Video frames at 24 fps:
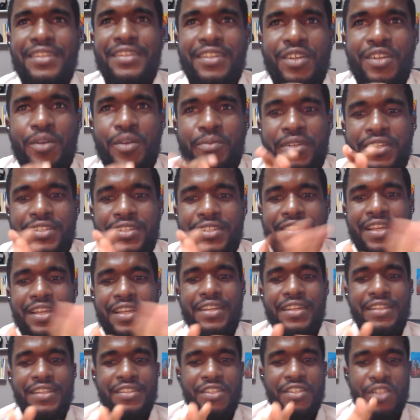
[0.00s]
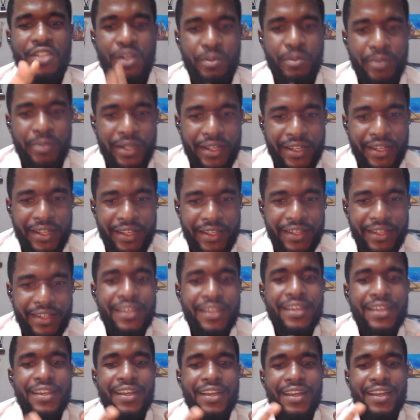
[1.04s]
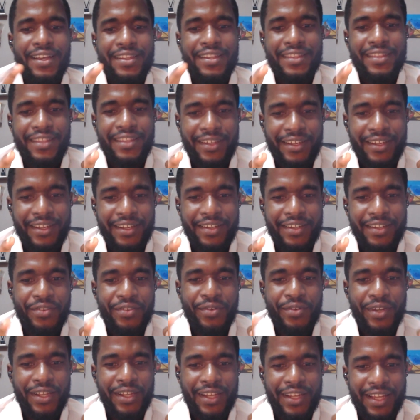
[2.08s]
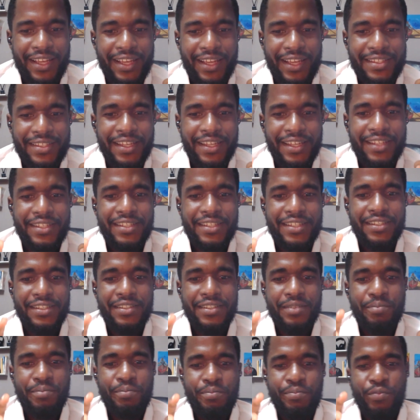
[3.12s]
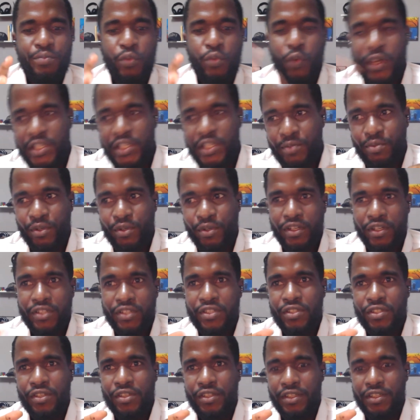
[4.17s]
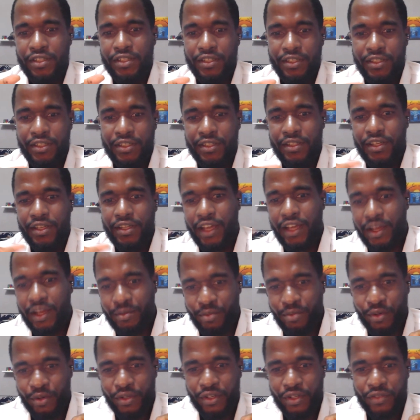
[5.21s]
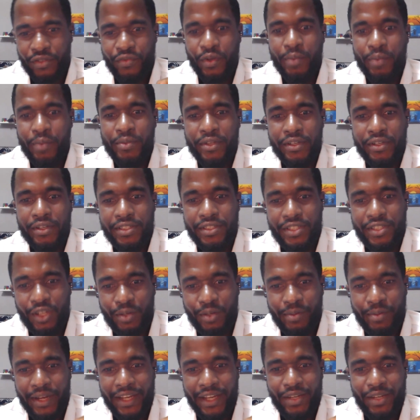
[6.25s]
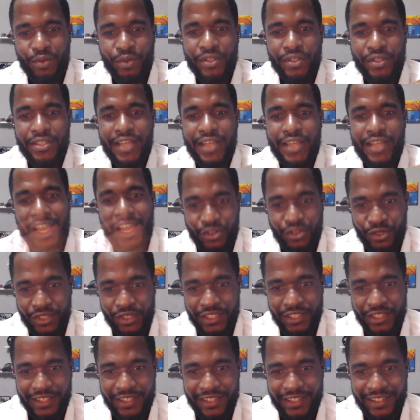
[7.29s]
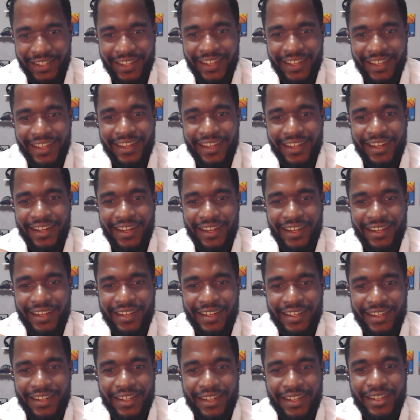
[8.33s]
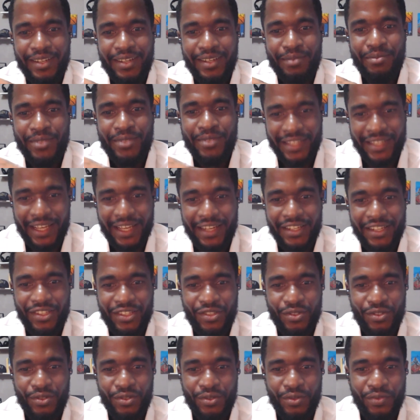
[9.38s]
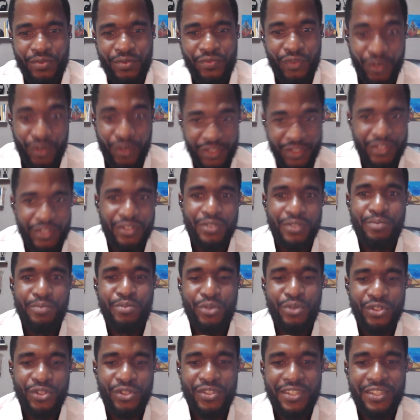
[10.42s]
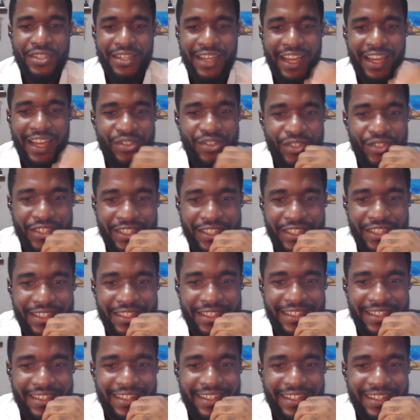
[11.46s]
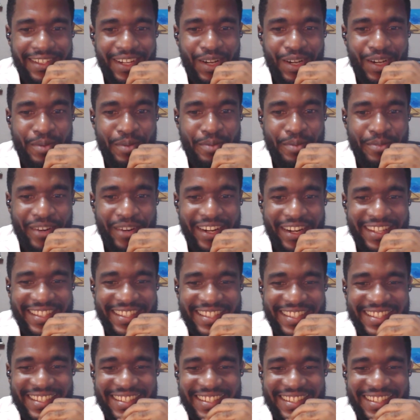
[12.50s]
the company designed a turbine and then realized that the waste product or the end product from the turbine was hydrogen and decided to focus on producing the hydrogen. Hope I'm right.